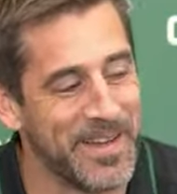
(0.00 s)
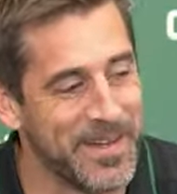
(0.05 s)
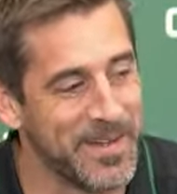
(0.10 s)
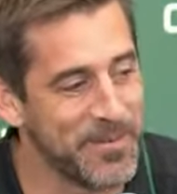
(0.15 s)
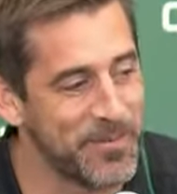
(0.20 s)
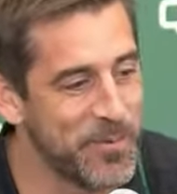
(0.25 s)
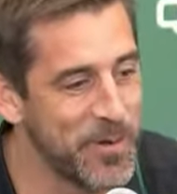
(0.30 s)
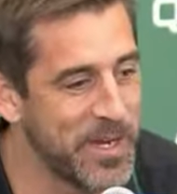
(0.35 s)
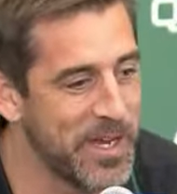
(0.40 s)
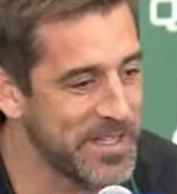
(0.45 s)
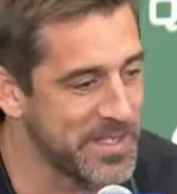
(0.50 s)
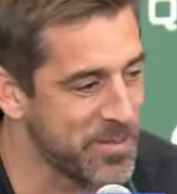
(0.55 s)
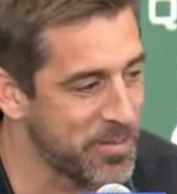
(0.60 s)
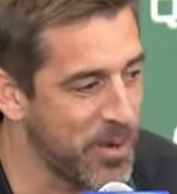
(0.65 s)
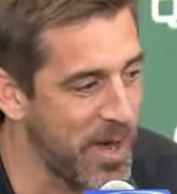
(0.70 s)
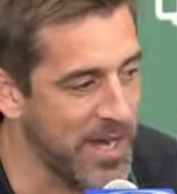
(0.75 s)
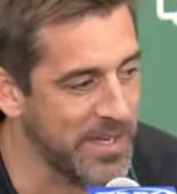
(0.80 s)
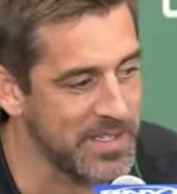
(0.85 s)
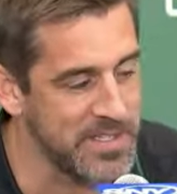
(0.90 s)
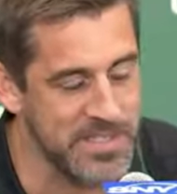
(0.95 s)
uh, we got to
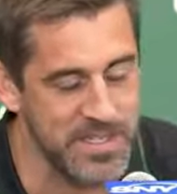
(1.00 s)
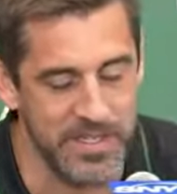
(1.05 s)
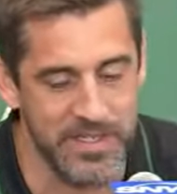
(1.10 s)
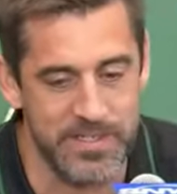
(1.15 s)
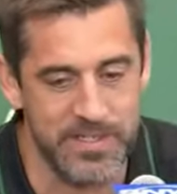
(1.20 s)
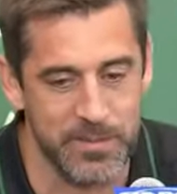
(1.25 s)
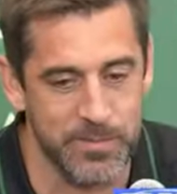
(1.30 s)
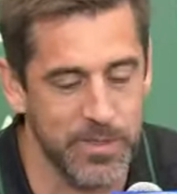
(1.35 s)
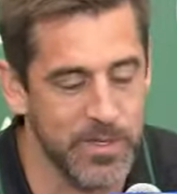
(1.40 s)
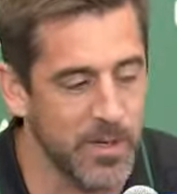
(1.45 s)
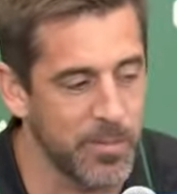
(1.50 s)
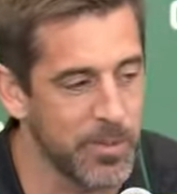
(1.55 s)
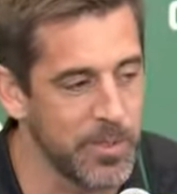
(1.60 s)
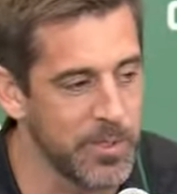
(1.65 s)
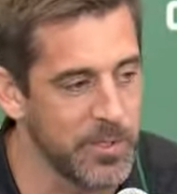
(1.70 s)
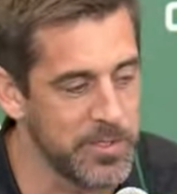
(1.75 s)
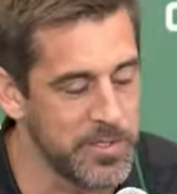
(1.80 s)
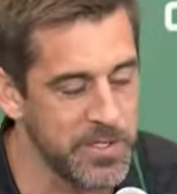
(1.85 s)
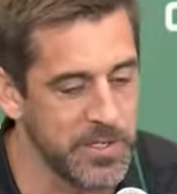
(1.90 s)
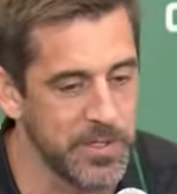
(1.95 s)
practice against them a couple
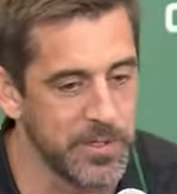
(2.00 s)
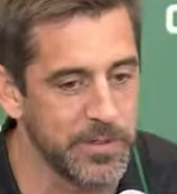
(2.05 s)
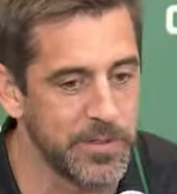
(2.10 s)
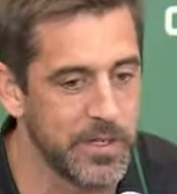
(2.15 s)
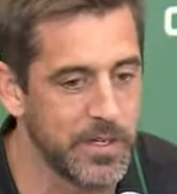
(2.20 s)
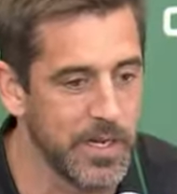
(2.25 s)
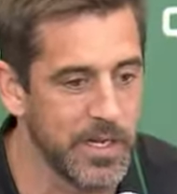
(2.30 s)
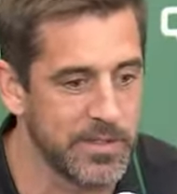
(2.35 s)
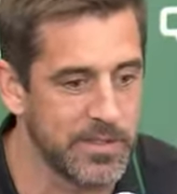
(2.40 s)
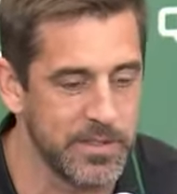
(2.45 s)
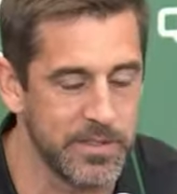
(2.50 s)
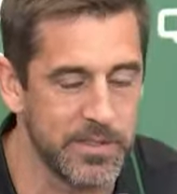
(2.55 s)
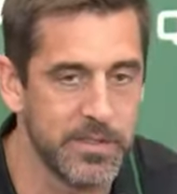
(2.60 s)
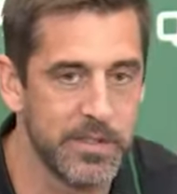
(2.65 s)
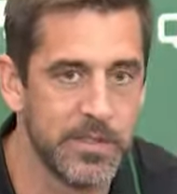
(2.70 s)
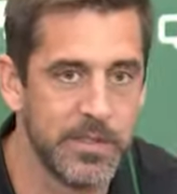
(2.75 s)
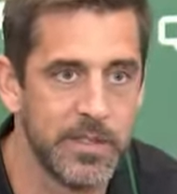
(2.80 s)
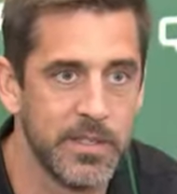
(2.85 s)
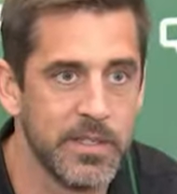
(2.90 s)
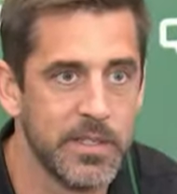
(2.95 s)
years ago and I got to
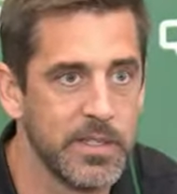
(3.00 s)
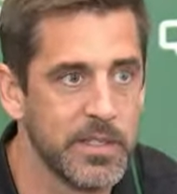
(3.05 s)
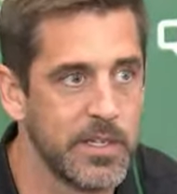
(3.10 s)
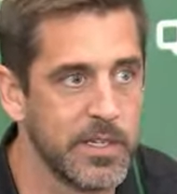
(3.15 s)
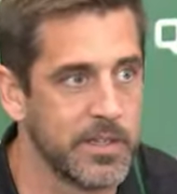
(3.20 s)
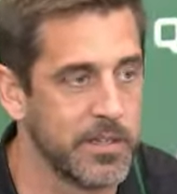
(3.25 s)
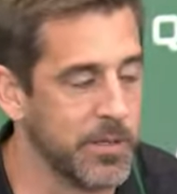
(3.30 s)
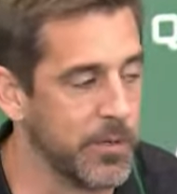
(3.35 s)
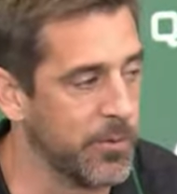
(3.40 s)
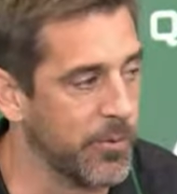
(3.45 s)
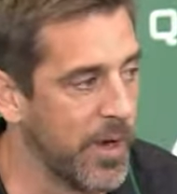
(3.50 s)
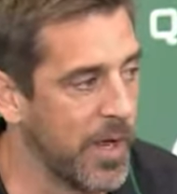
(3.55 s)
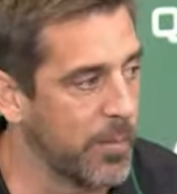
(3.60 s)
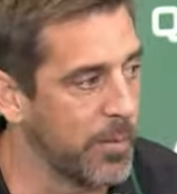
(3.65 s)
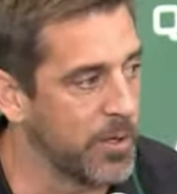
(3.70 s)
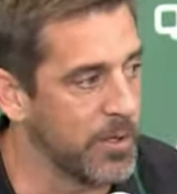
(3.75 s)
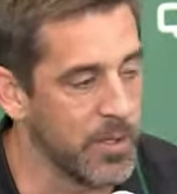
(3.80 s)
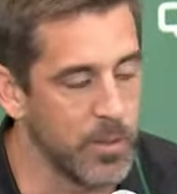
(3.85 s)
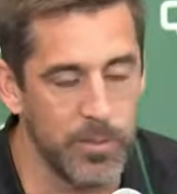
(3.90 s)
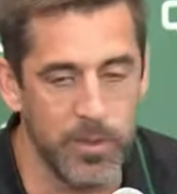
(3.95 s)
get to know
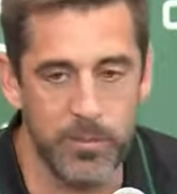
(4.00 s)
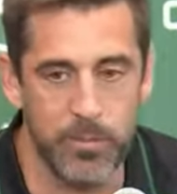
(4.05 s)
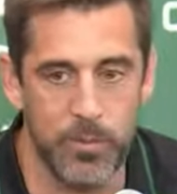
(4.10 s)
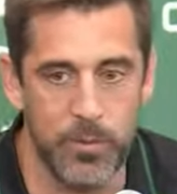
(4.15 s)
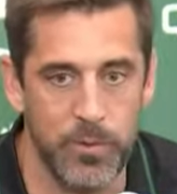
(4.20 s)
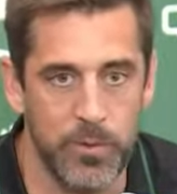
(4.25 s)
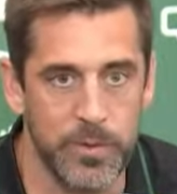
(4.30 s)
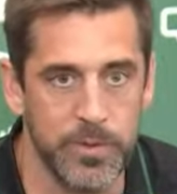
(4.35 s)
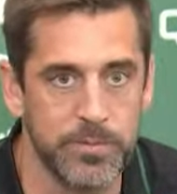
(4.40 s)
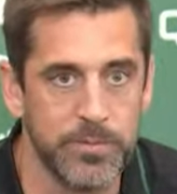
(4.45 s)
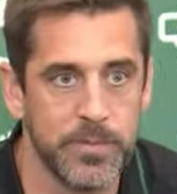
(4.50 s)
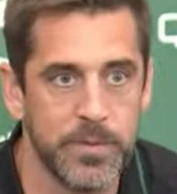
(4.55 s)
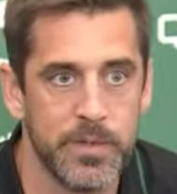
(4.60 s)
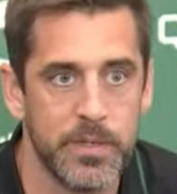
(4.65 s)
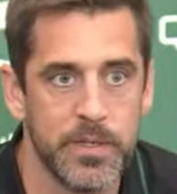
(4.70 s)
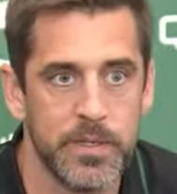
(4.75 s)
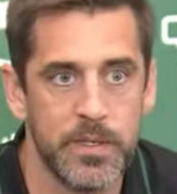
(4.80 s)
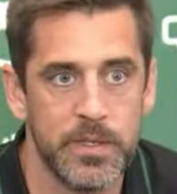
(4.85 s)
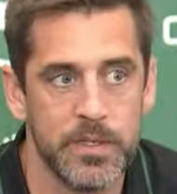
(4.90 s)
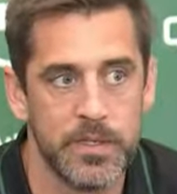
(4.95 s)
Robert a little bit more and
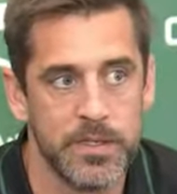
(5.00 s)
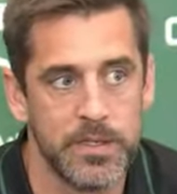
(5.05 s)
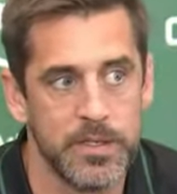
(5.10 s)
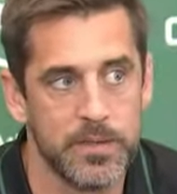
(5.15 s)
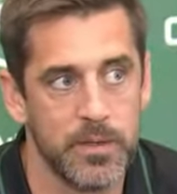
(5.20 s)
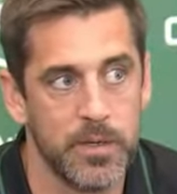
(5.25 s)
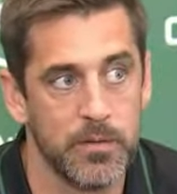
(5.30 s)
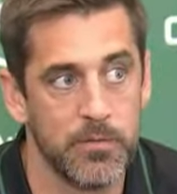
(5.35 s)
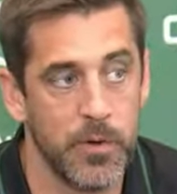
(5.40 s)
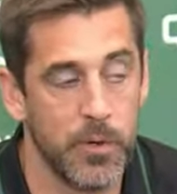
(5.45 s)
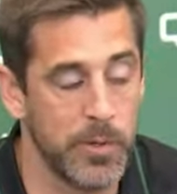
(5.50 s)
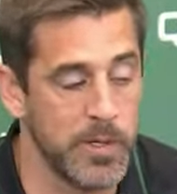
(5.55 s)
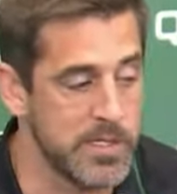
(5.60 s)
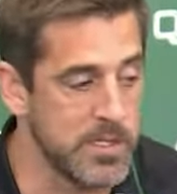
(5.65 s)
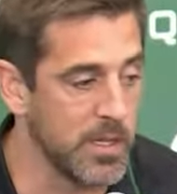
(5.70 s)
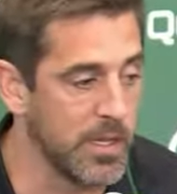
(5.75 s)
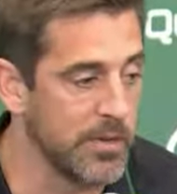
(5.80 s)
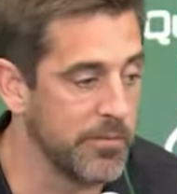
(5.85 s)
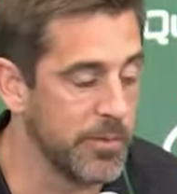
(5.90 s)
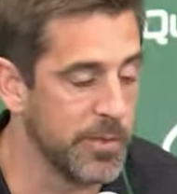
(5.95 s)
I've
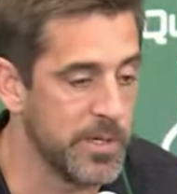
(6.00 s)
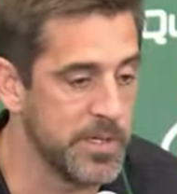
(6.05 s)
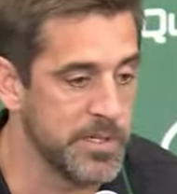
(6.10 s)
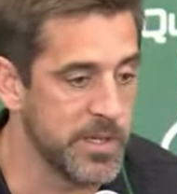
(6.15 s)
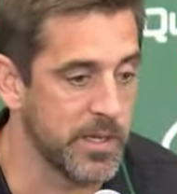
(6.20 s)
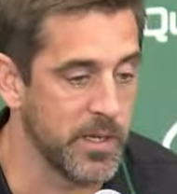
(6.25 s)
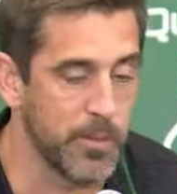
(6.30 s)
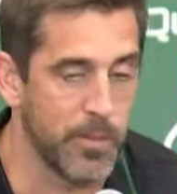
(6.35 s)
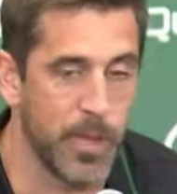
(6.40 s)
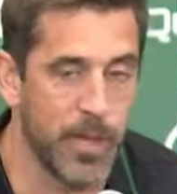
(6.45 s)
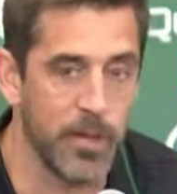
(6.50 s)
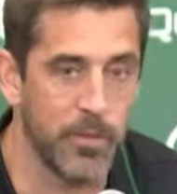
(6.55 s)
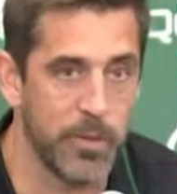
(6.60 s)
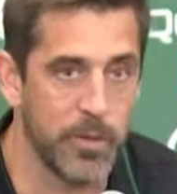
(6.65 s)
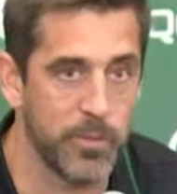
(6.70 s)
always loved what he's all about.